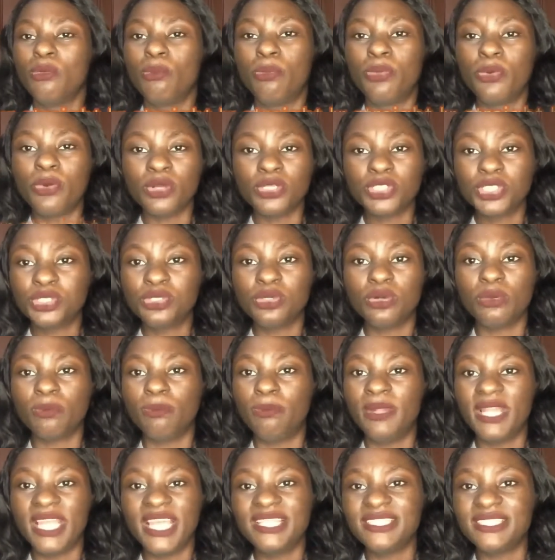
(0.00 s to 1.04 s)
brush your
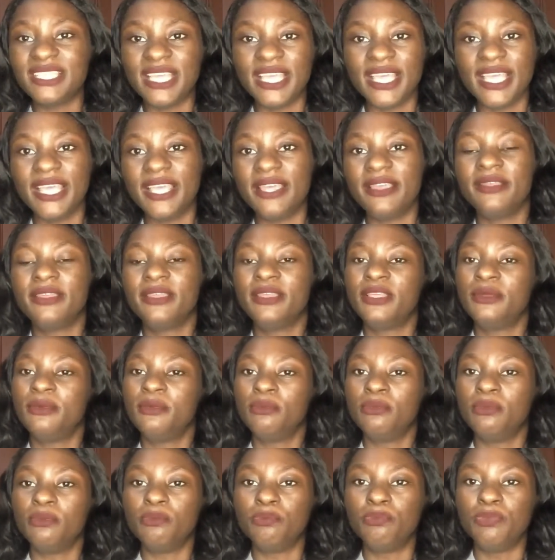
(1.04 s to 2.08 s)
blend
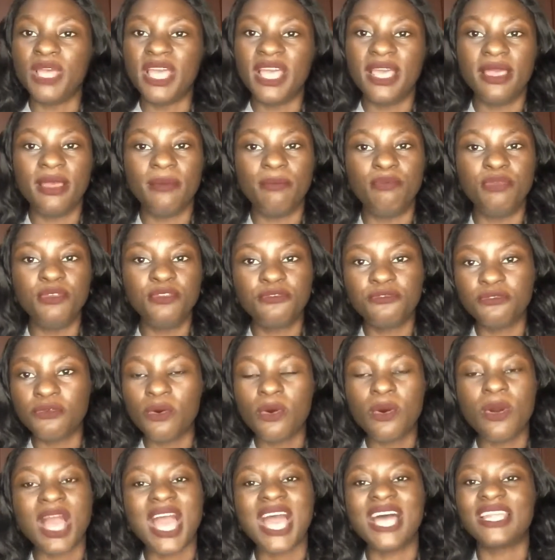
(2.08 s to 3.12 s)
hair
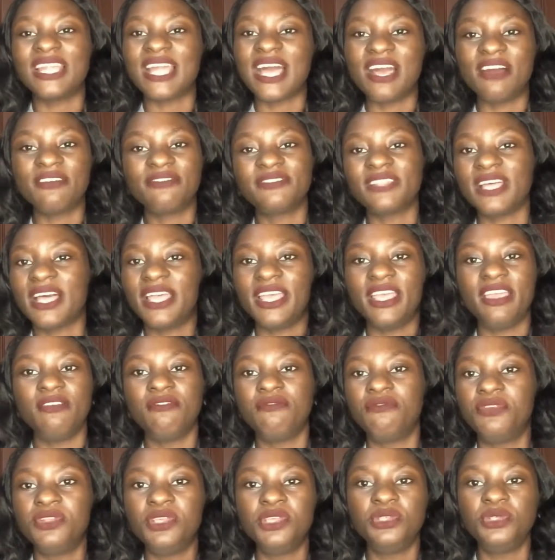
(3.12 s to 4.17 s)
before and after
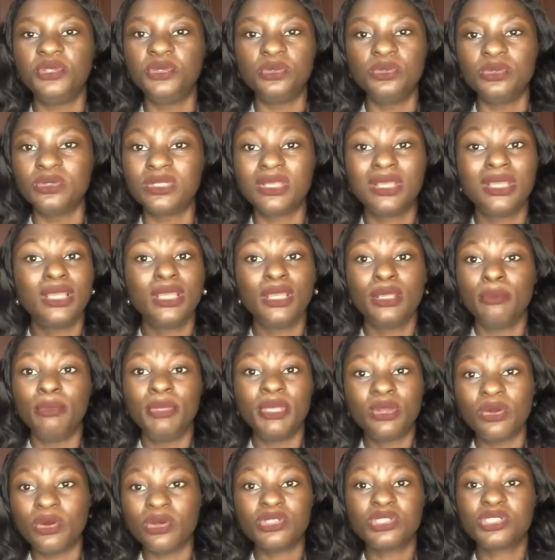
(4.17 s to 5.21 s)
every use,
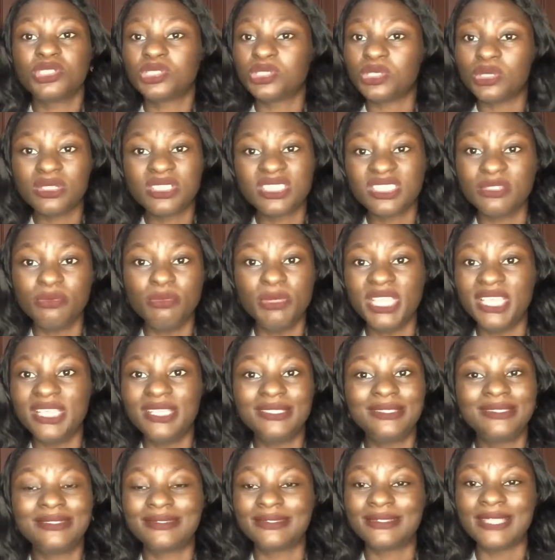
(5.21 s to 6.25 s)
because trust
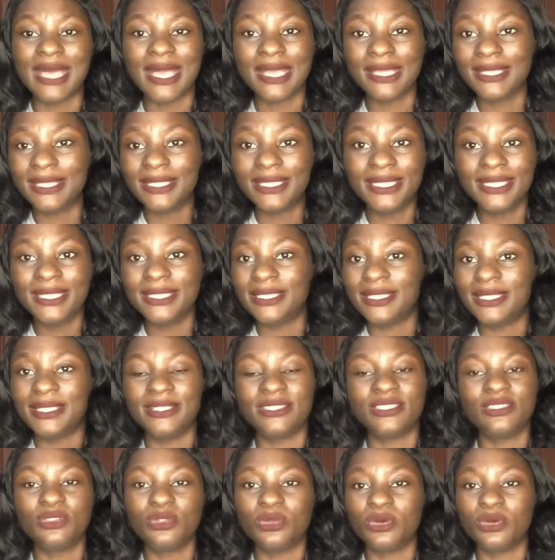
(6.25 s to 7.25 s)
me, tangling is